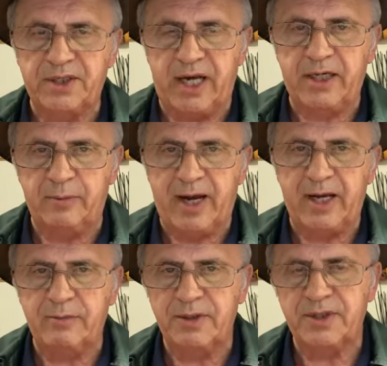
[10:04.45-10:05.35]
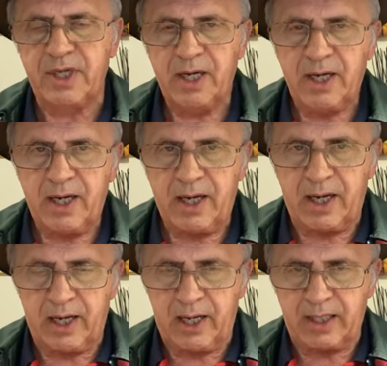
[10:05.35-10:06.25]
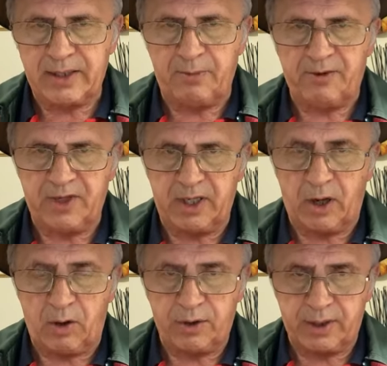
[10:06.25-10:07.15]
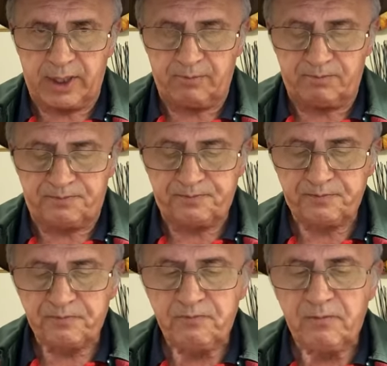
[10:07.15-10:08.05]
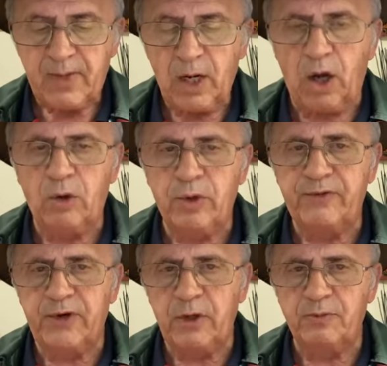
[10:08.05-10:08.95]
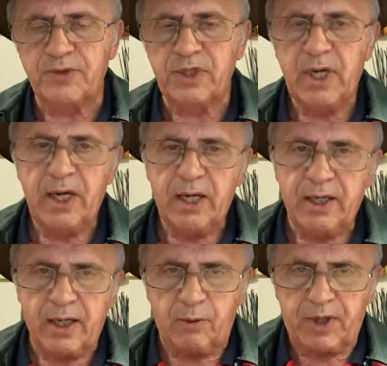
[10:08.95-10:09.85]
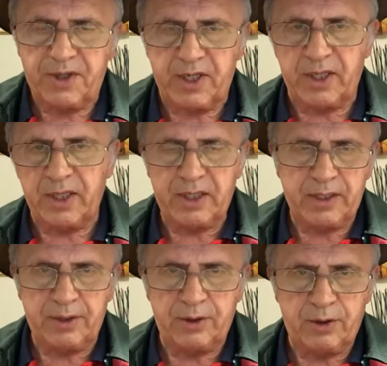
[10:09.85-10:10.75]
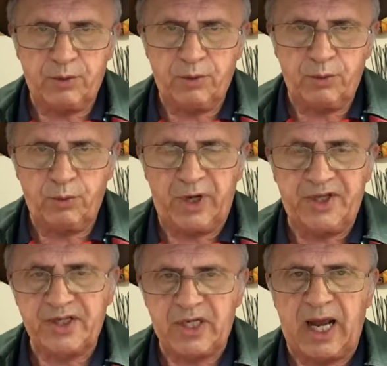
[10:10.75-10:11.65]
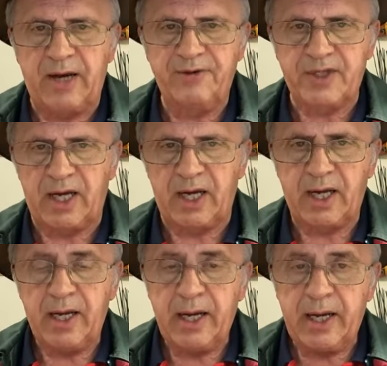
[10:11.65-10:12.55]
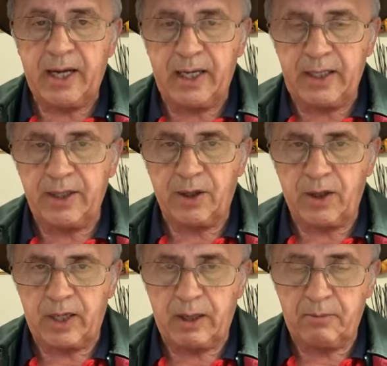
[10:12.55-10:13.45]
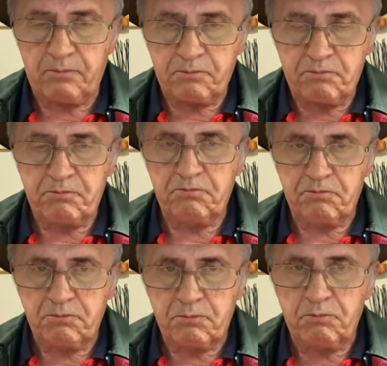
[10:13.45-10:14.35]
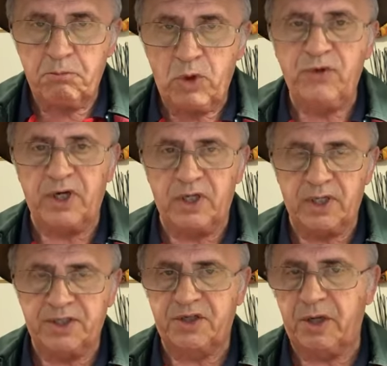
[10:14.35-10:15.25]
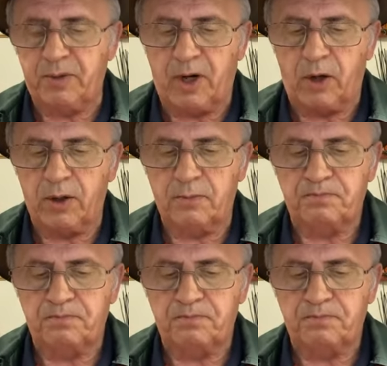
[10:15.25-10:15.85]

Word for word: Ten Commandments, uh, some of the old um, Hollywood films, you know, where the where the slaves are, uh, you know, moving the ship along.